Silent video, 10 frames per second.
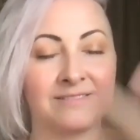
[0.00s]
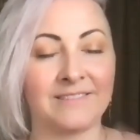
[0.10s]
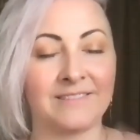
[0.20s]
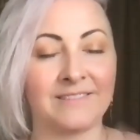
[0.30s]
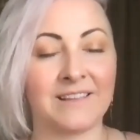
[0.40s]

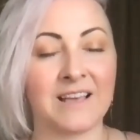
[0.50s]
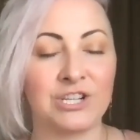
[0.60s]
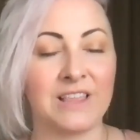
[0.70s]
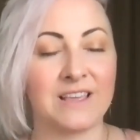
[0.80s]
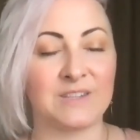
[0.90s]

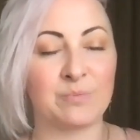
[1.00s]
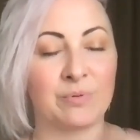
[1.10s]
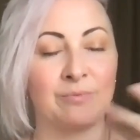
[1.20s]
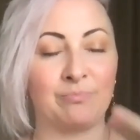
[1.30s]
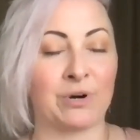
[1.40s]
energy, this
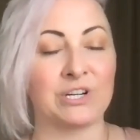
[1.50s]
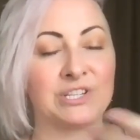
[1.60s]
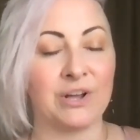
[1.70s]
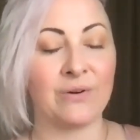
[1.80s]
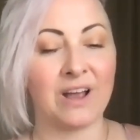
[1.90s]

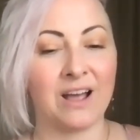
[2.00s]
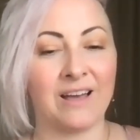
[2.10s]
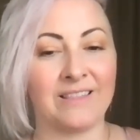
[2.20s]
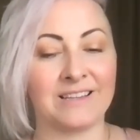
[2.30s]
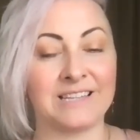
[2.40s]

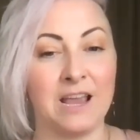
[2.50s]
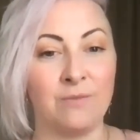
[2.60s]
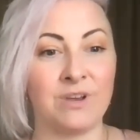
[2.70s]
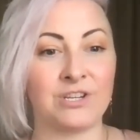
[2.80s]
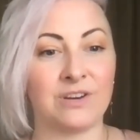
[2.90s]
persona, this
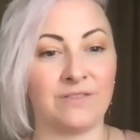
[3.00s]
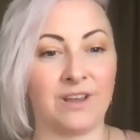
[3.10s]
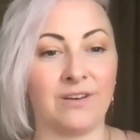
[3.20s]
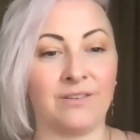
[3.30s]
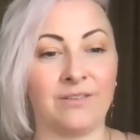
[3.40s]
image of
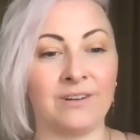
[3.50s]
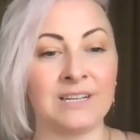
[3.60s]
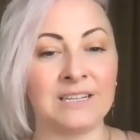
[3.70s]
you